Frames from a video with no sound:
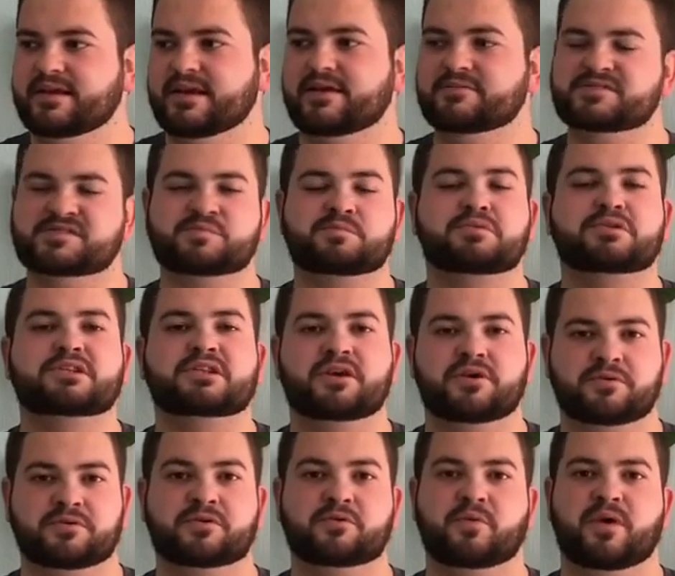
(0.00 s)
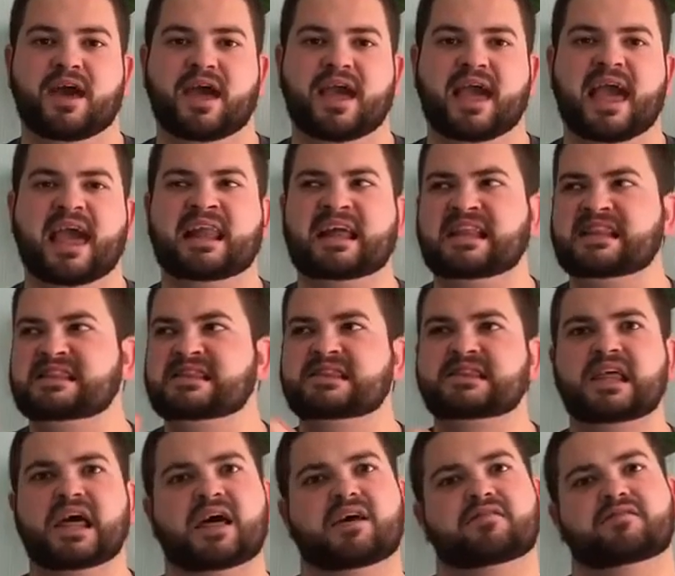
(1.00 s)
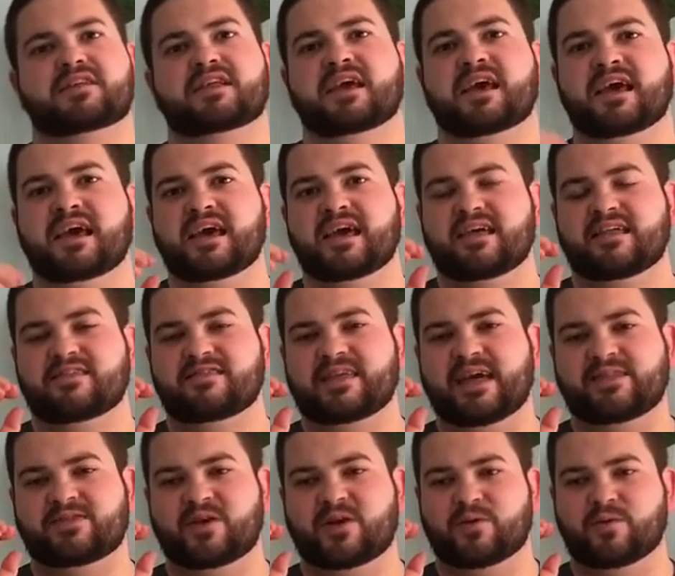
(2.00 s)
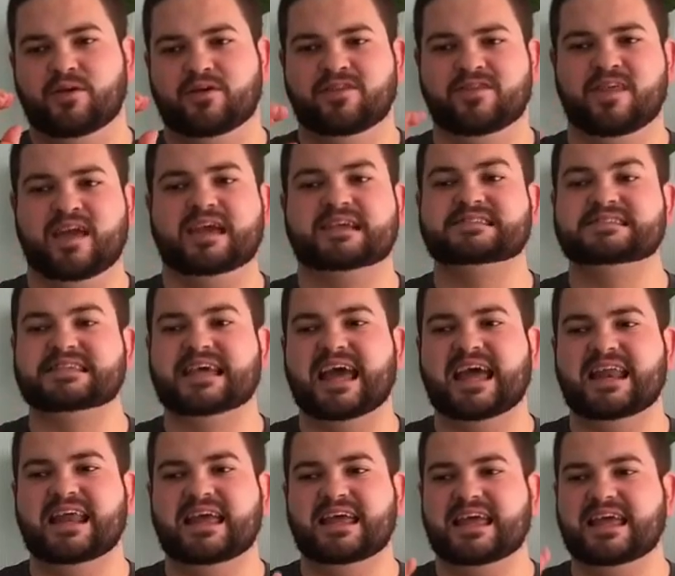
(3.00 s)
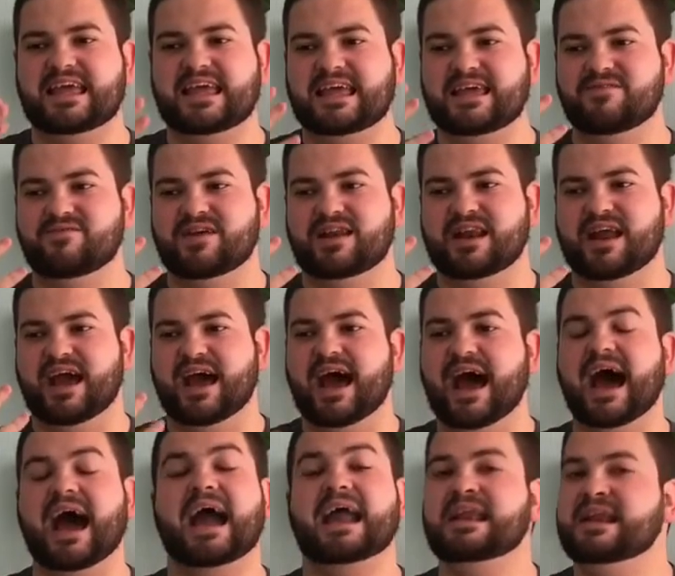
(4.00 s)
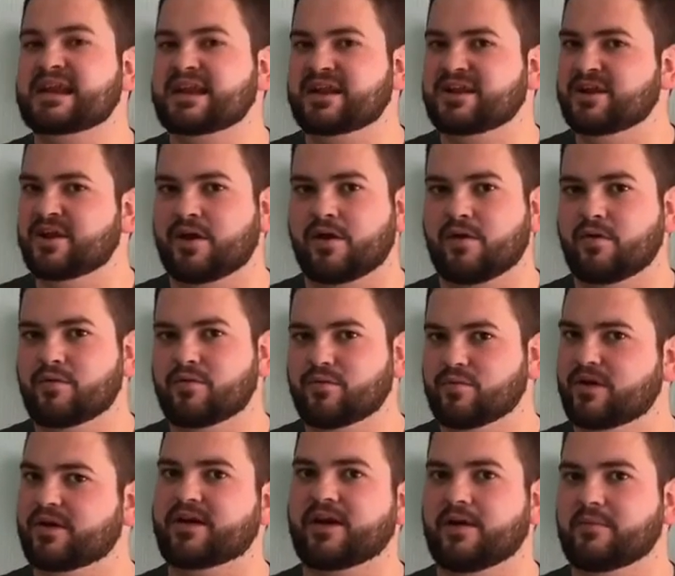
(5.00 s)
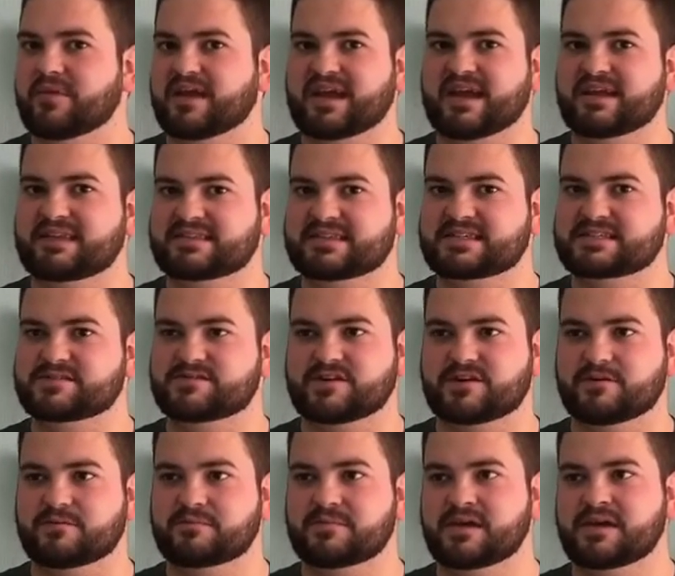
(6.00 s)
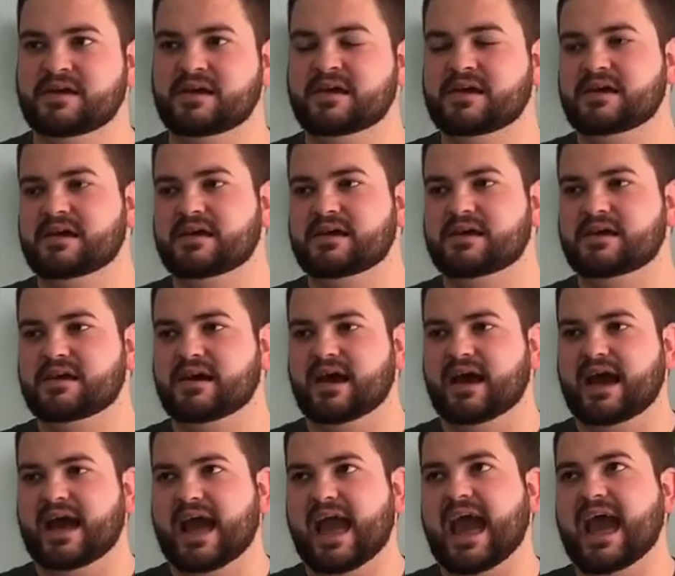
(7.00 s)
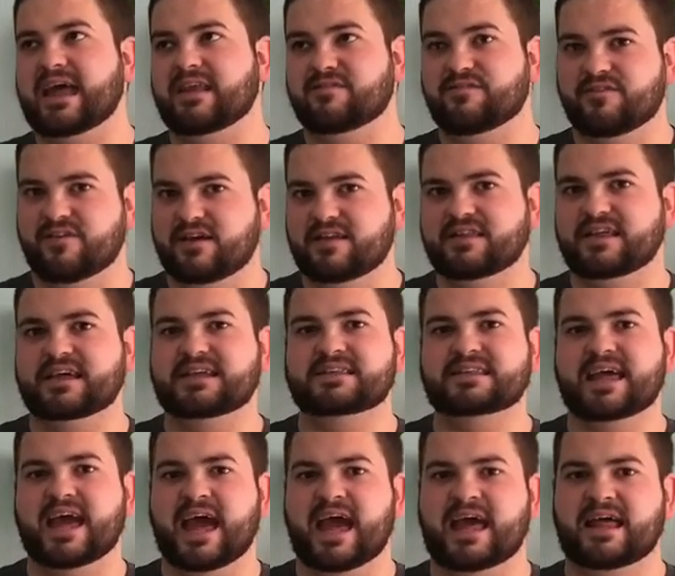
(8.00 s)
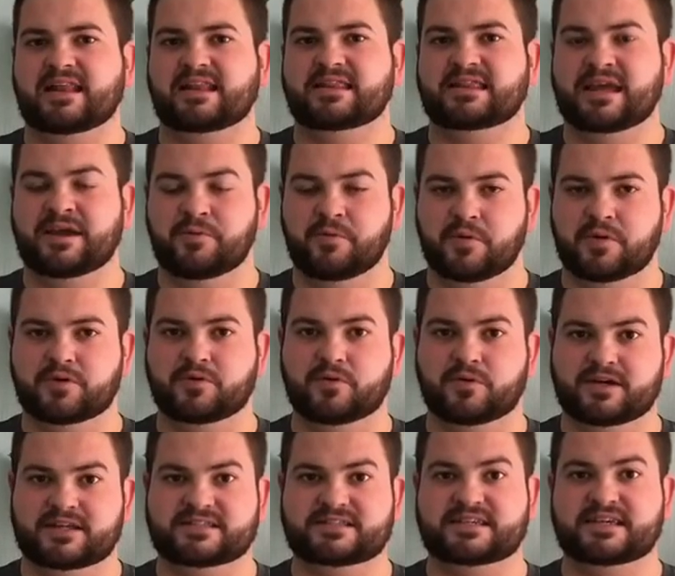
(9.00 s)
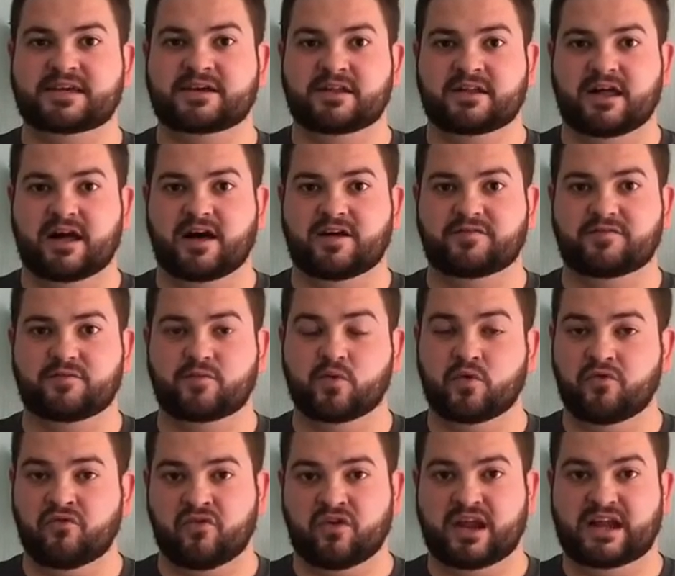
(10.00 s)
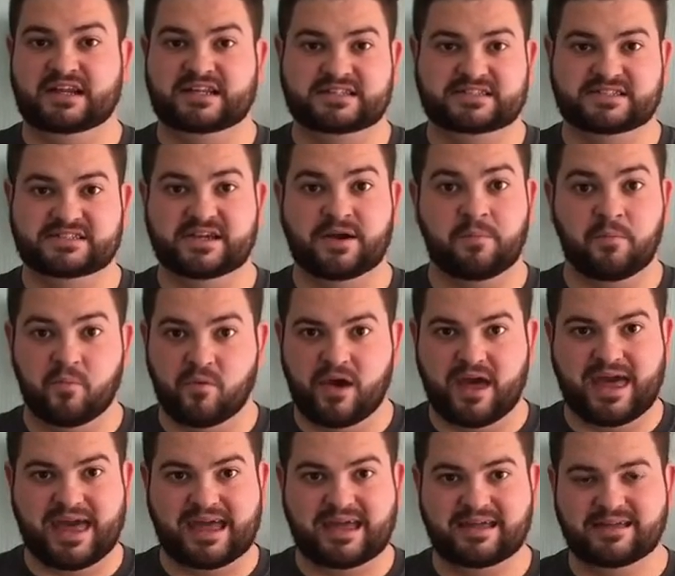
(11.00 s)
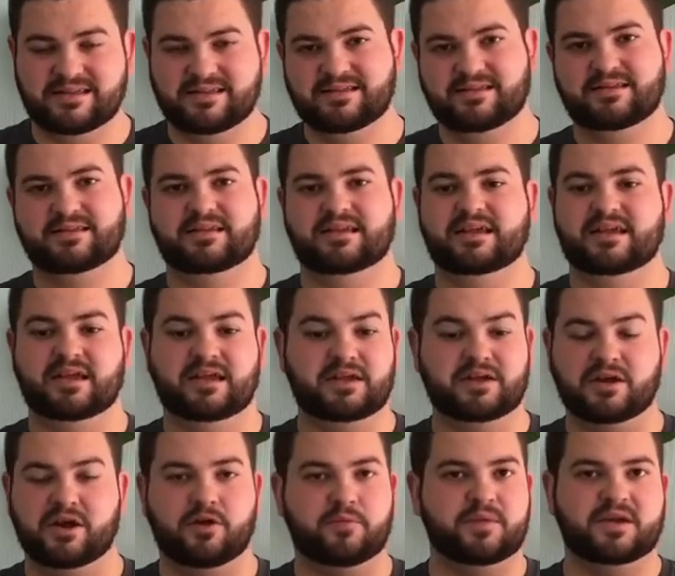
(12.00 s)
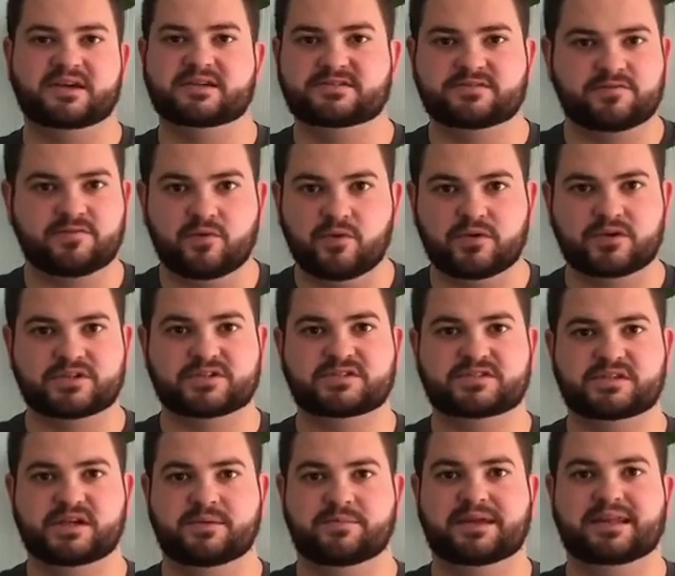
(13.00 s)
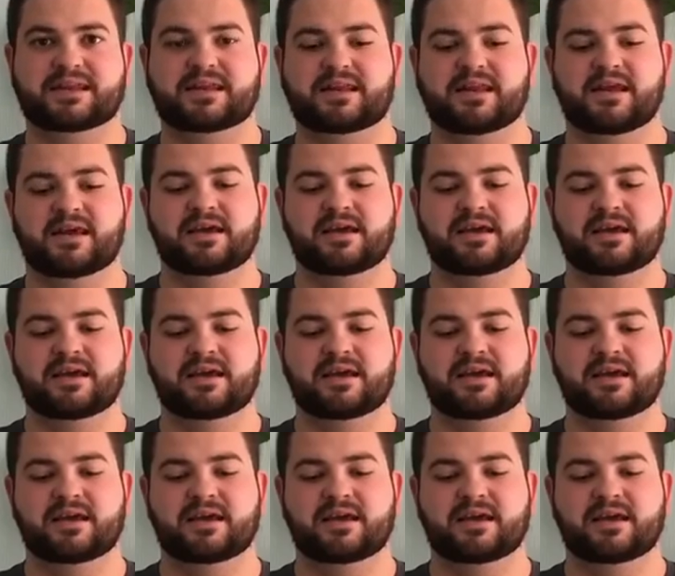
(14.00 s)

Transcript: was blown away, and I loved that there were things that even I didn't know were coming in this film. I had a feeling that they were going to kill off Wolverine in some way, you know, because of course, I mean,